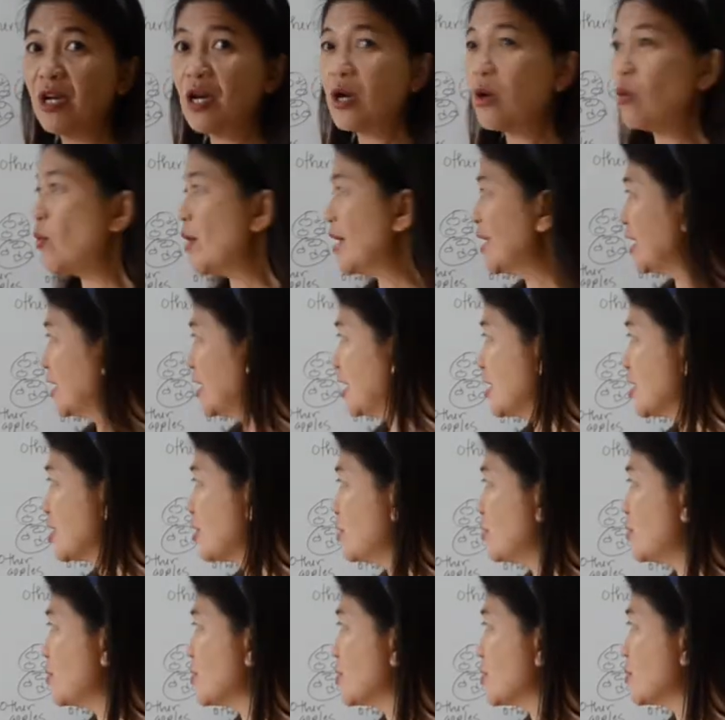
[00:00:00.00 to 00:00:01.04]
when it is
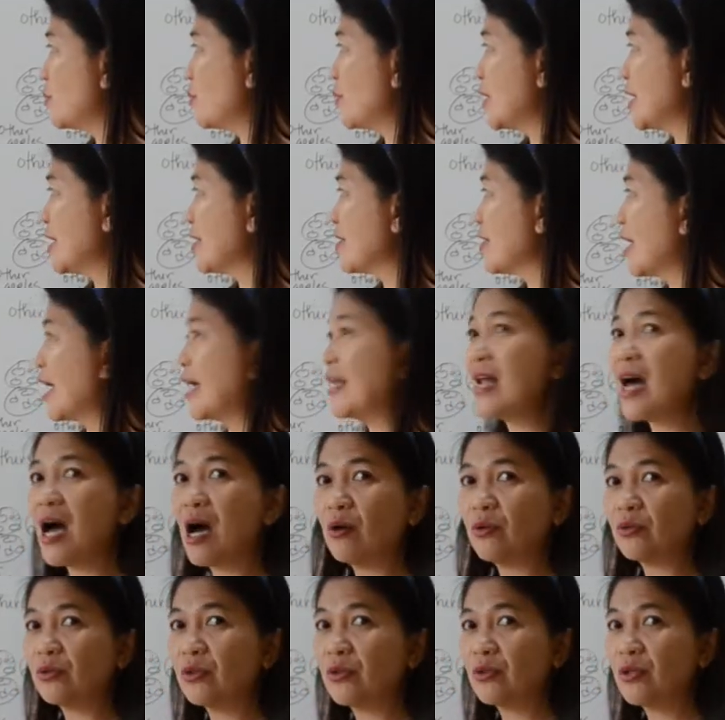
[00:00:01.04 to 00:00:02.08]
used with a noun.